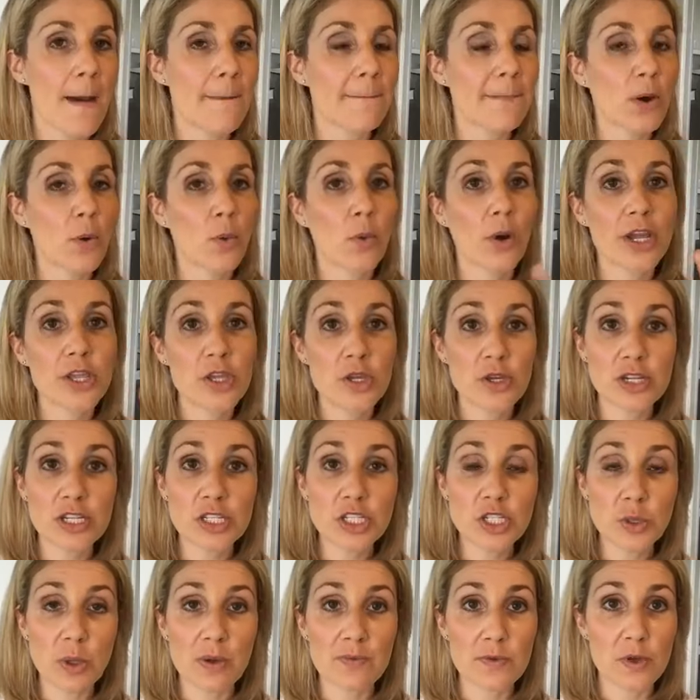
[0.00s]
But what you can
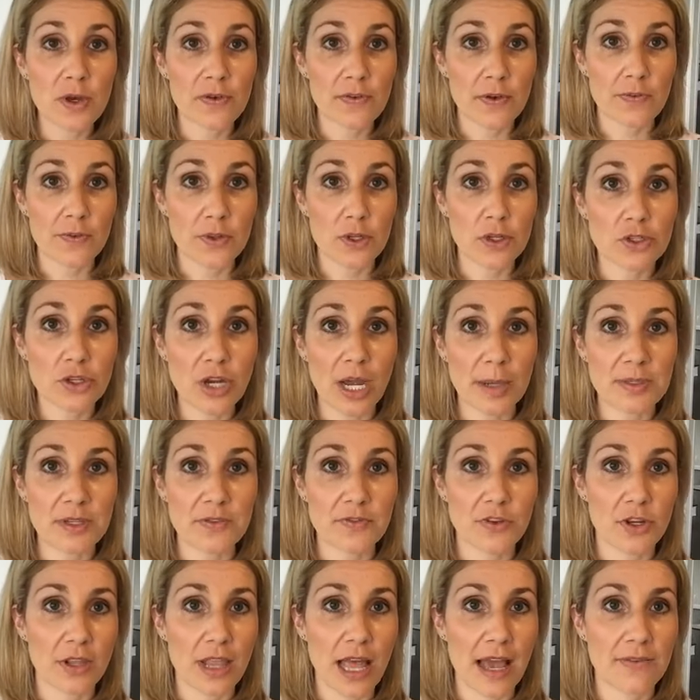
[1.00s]
do if you have a few drops
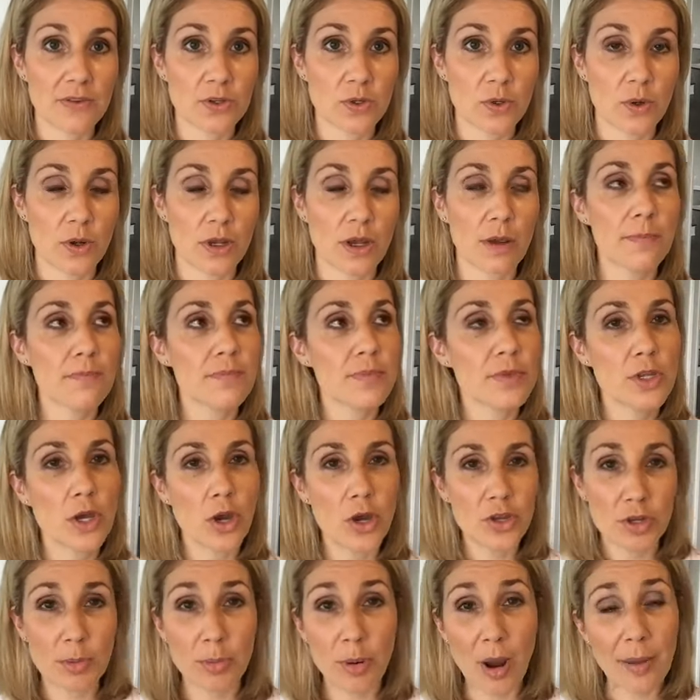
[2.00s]
of your lavender oil, no,
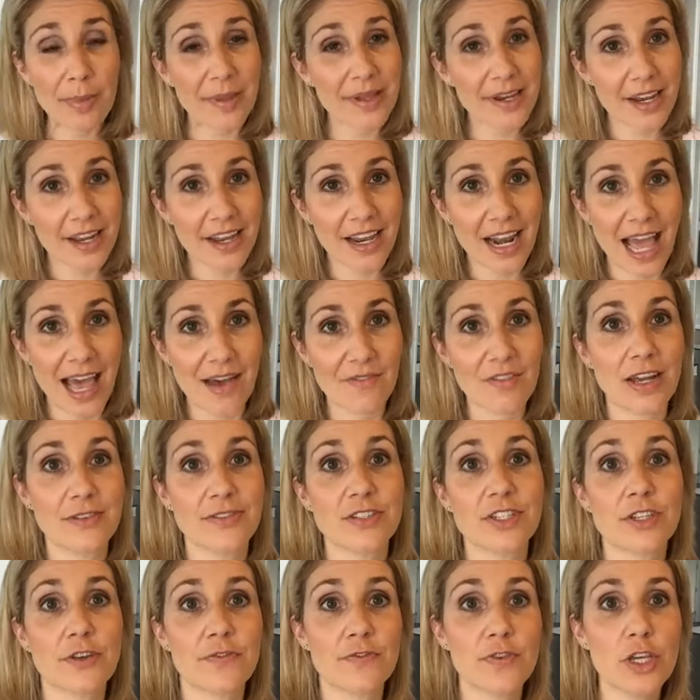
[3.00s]
you're probably not gonna have
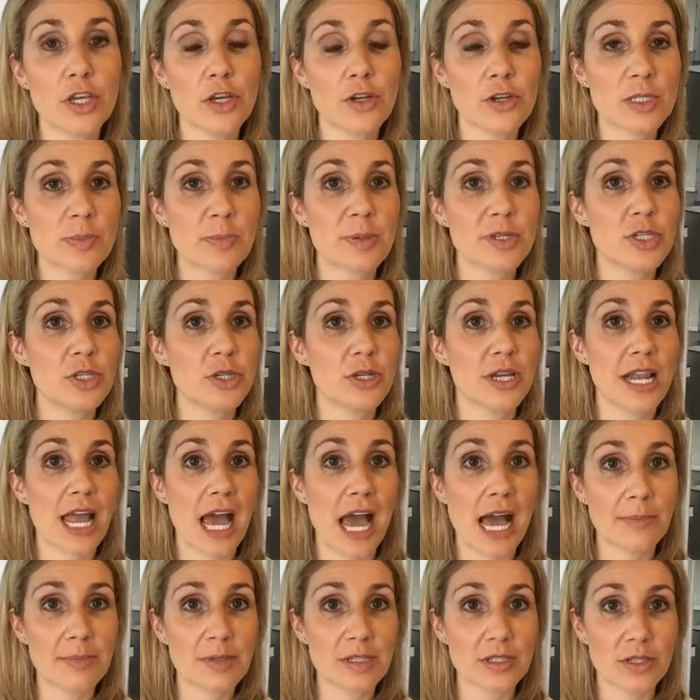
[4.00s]
enough to diffuse, but you can
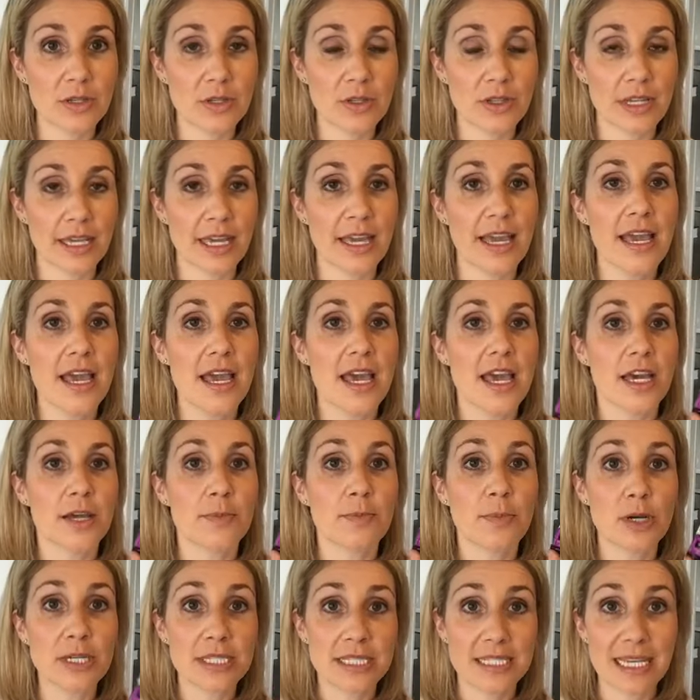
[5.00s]
absolutely
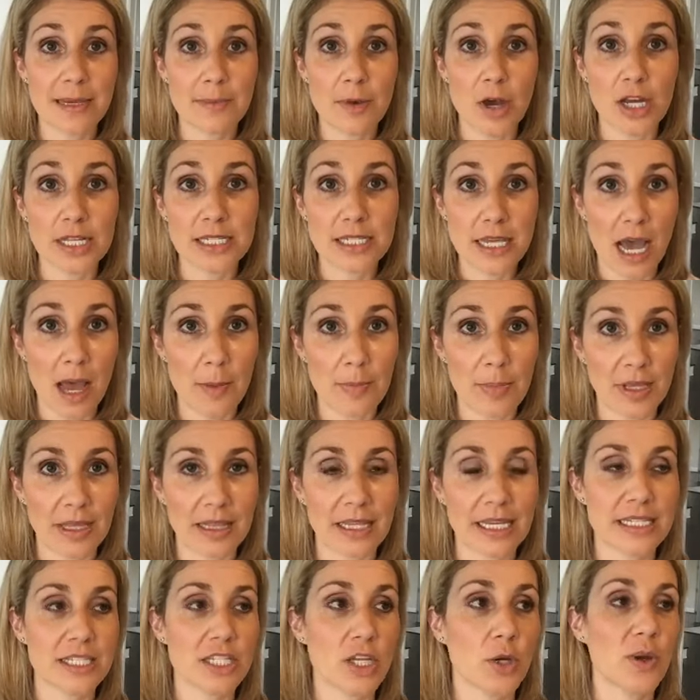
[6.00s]
put some on
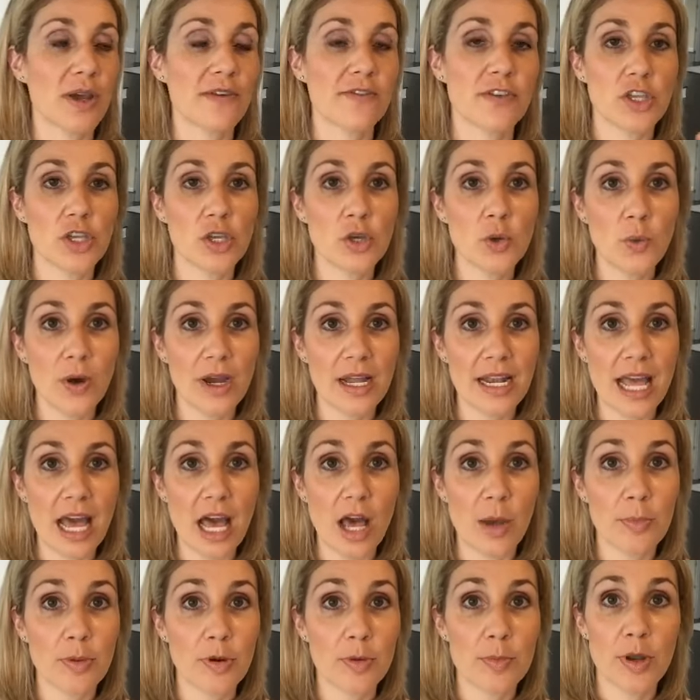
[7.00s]
topically. So if you want
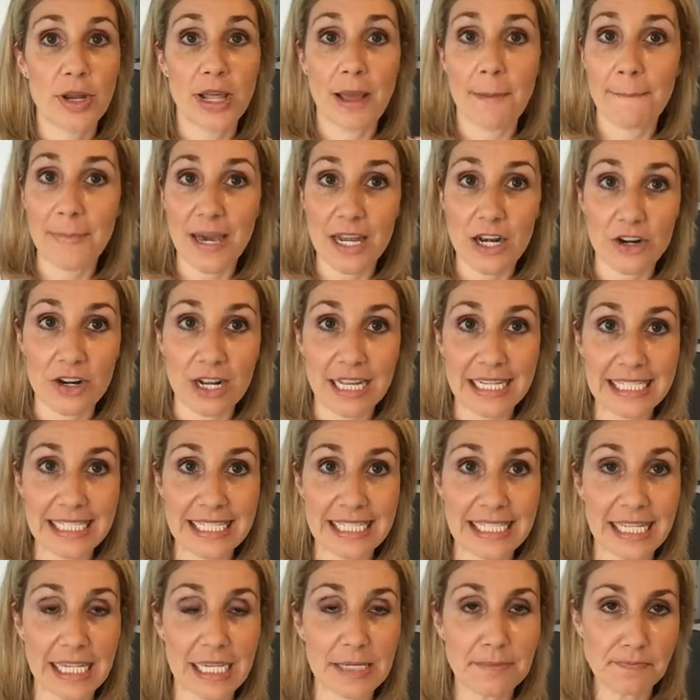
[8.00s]
help promoting a better night's
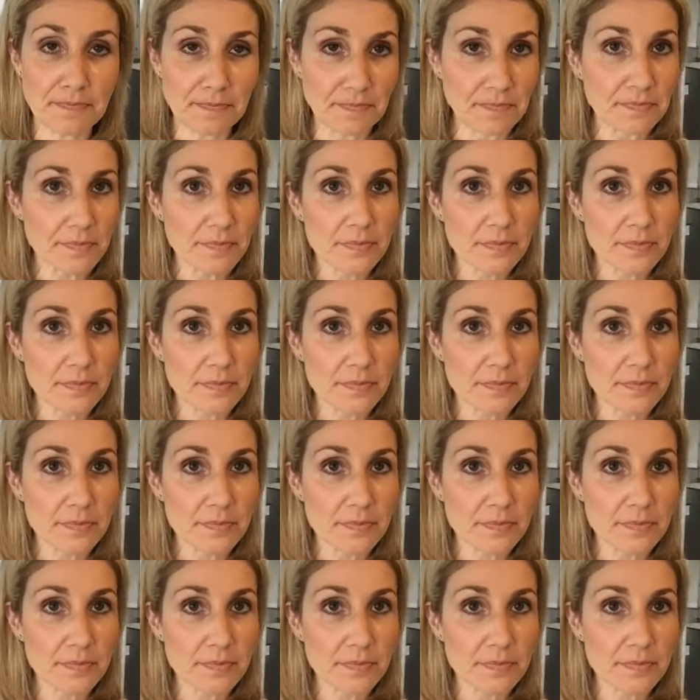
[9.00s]
sleep,